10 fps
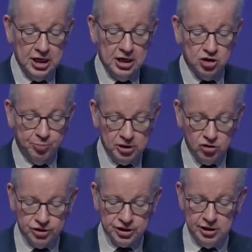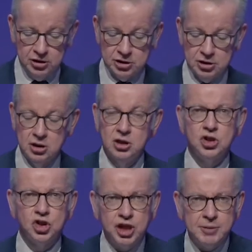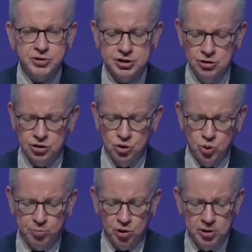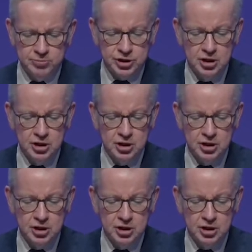to build resilience, to shape solutions to our problems,